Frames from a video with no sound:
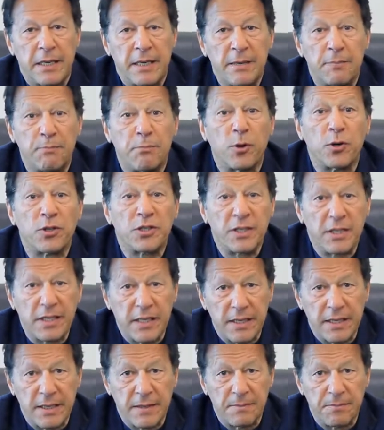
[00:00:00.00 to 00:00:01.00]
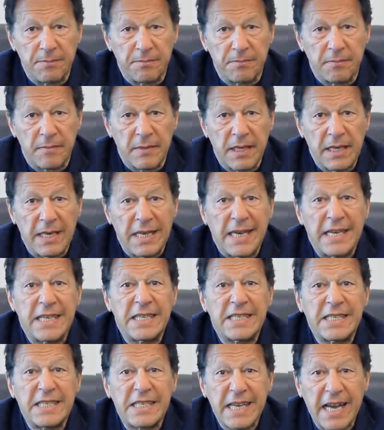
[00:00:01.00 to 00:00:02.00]
Reportedly, a
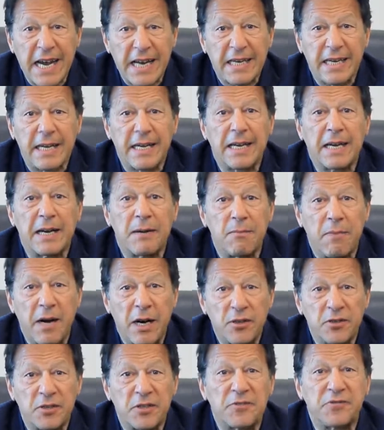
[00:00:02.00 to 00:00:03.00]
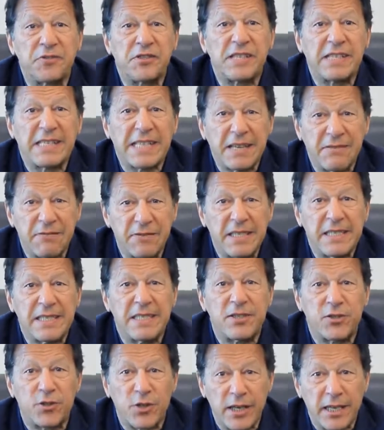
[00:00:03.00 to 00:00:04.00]
staggering amount of
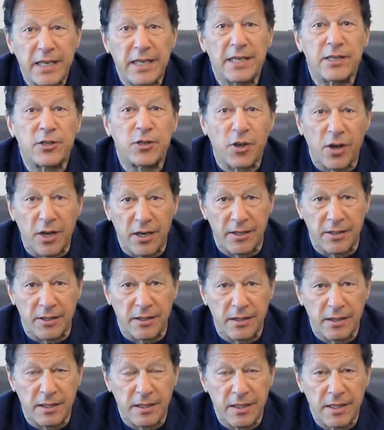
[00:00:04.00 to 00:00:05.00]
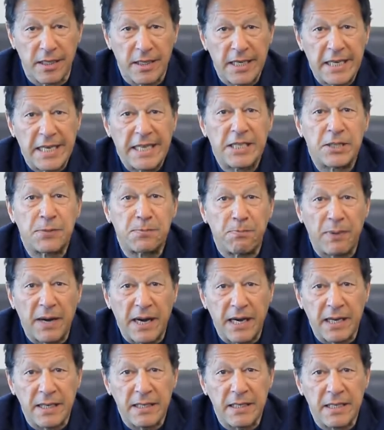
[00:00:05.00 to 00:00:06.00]
$7 trillion is
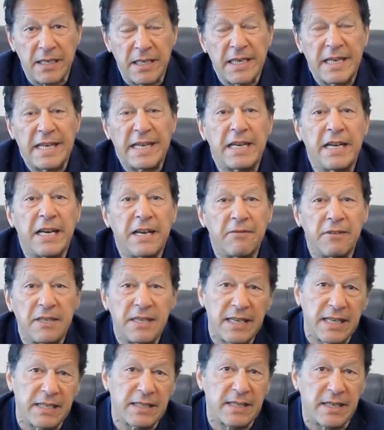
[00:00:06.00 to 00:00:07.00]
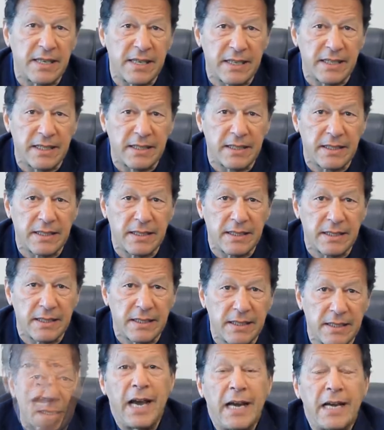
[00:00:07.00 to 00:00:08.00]
parked in haven destinations.
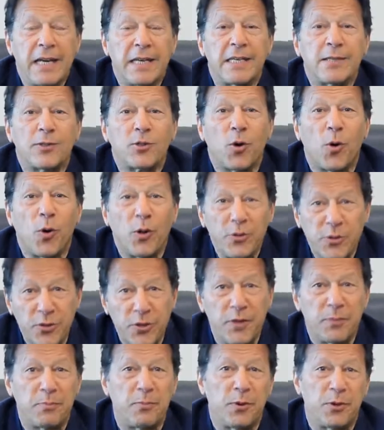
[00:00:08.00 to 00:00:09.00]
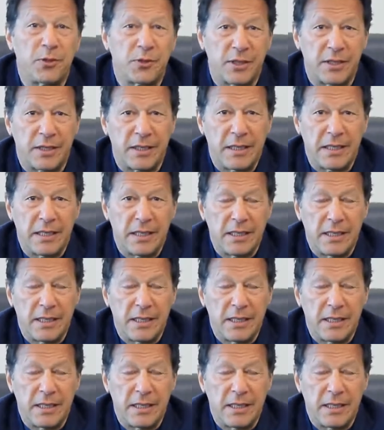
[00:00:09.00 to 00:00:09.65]
And it is also reported